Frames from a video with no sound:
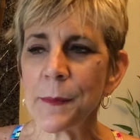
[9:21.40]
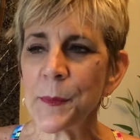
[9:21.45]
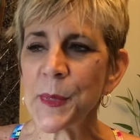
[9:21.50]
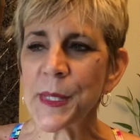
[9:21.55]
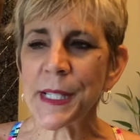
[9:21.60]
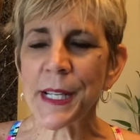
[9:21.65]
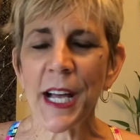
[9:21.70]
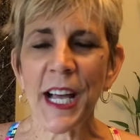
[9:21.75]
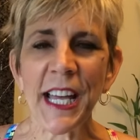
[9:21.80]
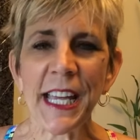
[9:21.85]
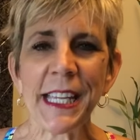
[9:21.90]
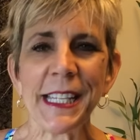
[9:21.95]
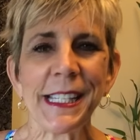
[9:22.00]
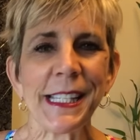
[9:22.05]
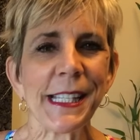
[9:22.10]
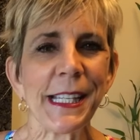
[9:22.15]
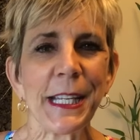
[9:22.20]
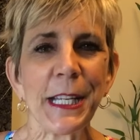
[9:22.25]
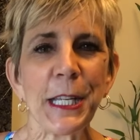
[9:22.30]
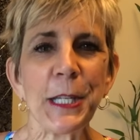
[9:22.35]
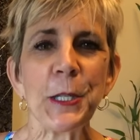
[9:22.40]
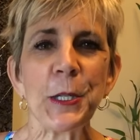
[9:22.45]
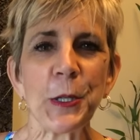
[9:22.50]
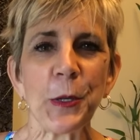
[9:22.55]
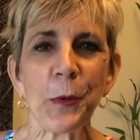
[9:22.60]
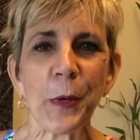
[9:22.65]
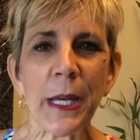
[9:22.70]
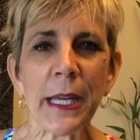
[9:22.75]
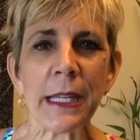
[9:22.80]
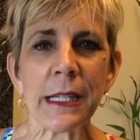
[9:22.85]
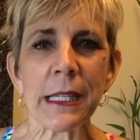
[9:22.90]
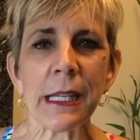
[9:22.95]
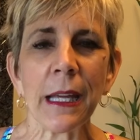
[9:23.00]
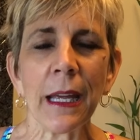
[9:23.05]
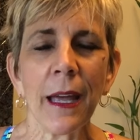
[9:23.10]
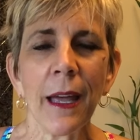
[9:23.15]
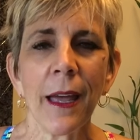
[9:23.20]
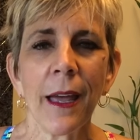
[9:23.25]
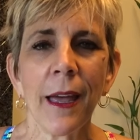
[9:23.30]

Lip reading: Scott and Cindy Do It,